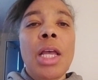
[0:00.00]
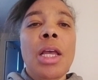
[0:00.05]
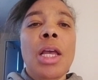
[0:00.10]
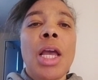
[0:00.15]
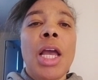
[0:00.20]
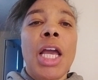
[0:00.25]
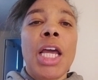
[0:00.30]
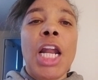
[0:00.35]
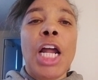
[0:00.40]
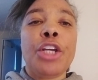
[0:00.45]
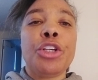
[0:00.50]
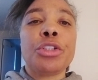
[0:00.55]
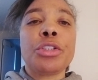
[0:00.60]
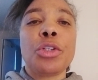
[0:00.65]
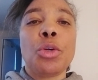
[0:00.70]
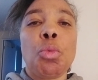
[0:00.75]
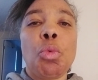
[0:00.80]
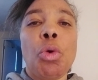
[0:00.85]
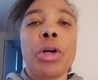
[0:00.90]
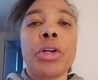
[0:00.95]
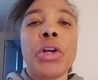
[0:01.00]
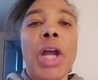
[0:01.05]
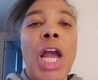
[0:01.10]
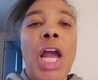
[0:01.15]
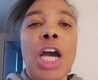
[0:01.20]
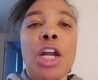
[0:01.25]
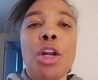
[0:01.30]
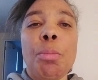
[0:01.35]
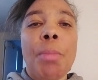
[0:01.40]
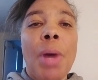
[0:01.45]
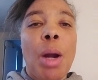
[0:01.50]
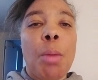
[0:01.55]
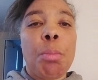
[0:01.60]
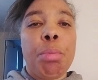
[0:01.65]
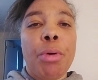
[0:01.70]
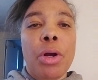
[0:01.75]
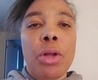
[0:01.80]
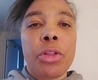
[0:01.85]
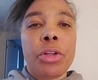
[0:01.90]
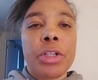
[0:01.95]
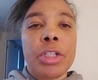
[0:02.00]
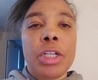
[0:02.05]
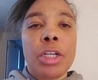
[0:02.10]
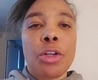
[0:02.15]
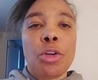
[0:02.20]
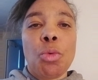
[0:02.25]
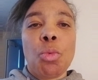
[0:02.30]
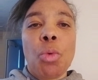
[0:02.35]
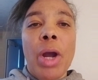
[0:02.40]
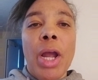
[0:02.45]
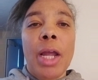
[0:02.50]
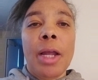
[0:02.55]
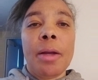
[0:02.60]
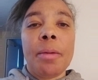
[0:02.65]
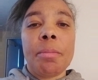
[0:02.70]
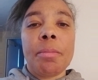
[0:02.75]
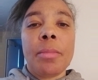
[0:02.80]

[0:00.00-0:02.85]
And I used to wonder, how did my brother get away?